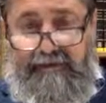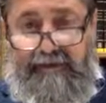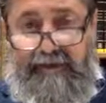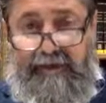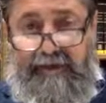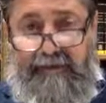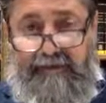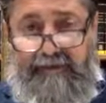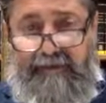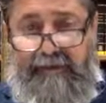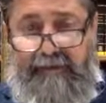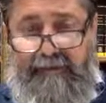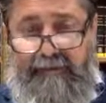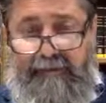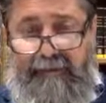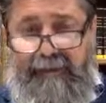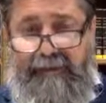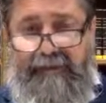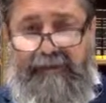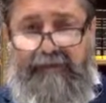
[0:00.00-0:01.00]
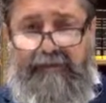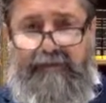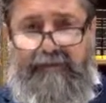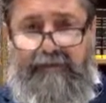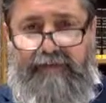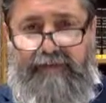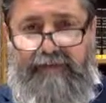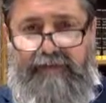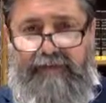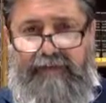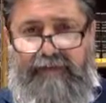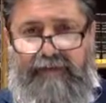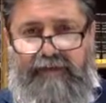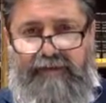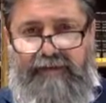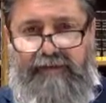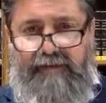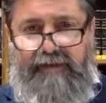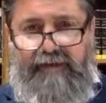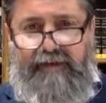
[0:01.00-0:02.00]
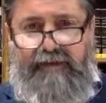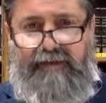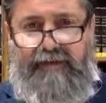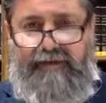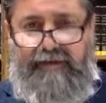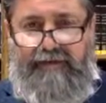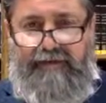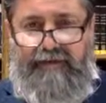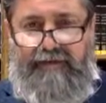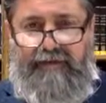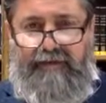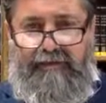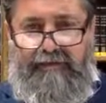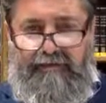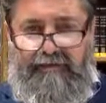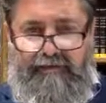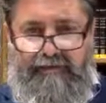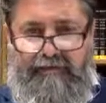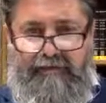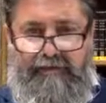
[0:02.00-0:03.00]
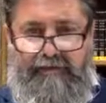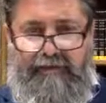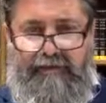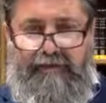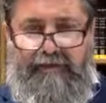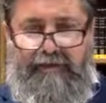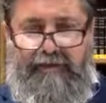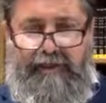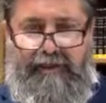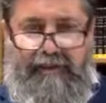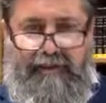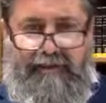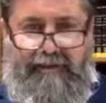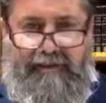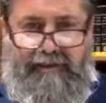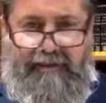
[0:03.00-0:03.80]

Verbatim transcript: have the ability to return as a reincarnation because there's good in us that